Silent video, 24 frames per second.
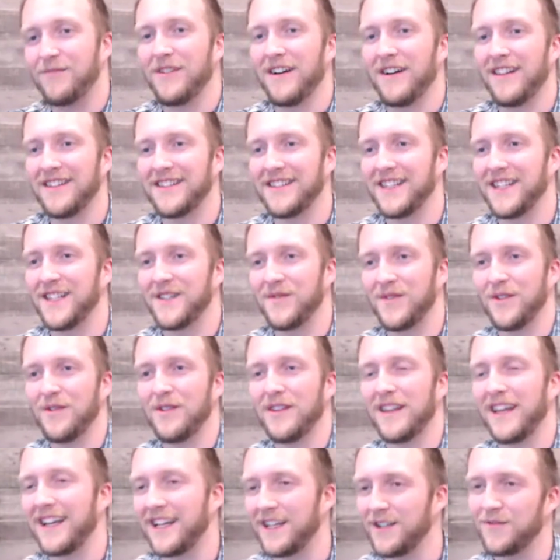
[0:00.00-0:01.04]
apologize for
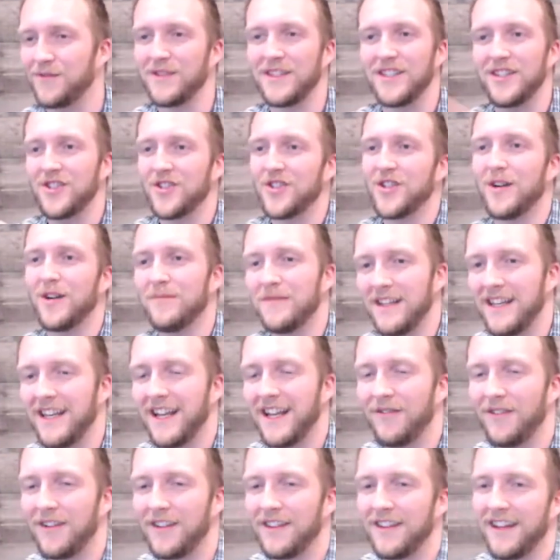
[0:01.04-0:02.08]
doing that, because we just jumped
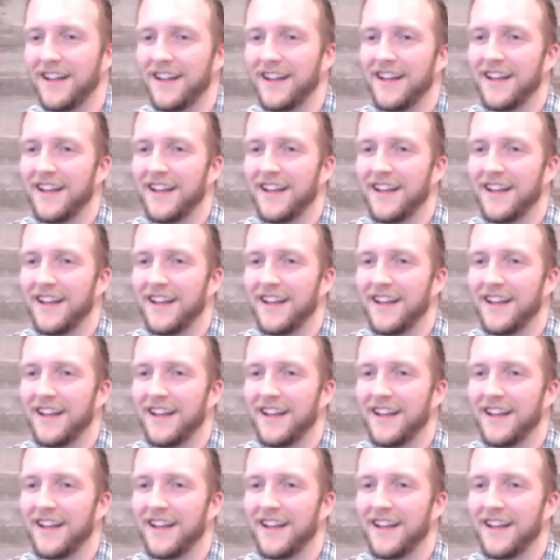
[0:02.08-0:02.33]
into everything.